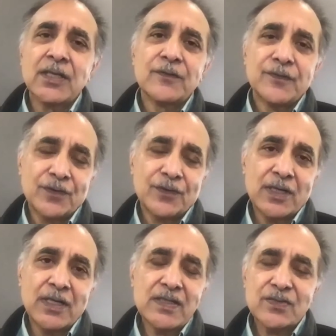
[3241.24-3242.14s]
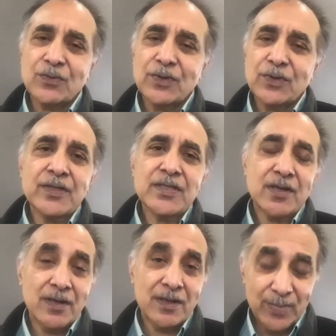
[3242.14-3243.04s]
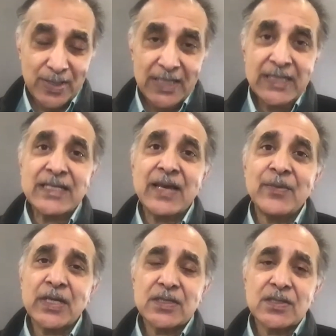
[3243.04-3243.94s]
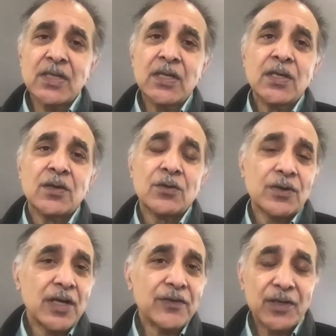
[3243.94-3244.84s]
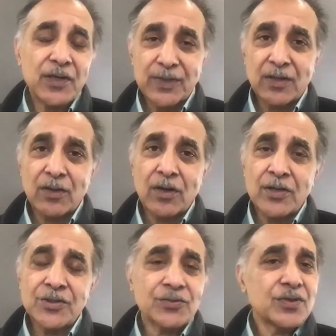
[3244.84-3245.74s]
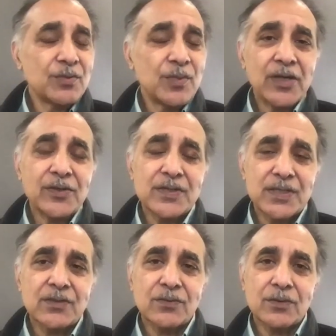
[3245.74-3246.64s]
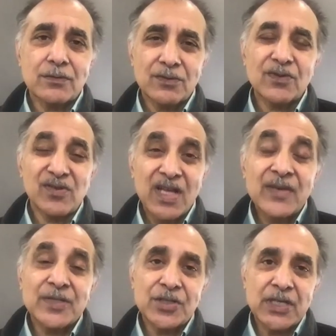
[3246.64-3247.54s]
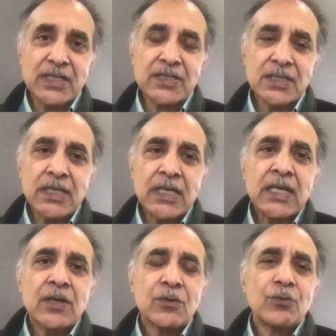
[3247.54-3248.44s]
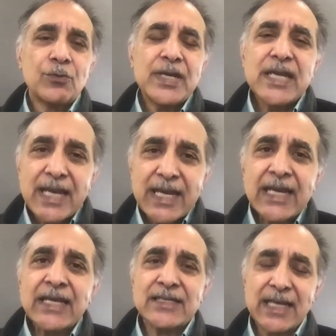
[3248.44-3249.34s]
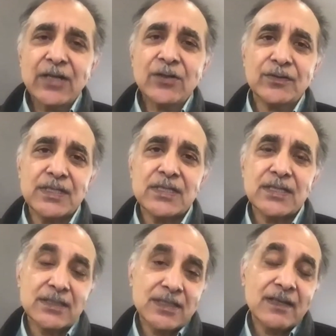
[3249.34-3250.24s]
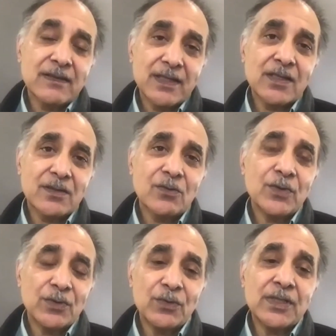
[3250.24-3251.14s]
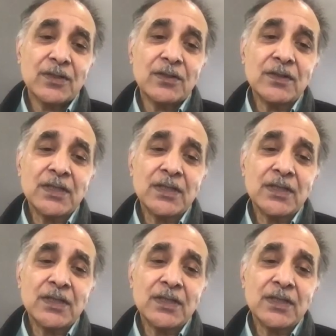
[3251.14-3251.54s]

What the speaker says: for us, whether it's on pandemics or healthcare writ large or democracy or climate change. We can tackle these things, and I think we will.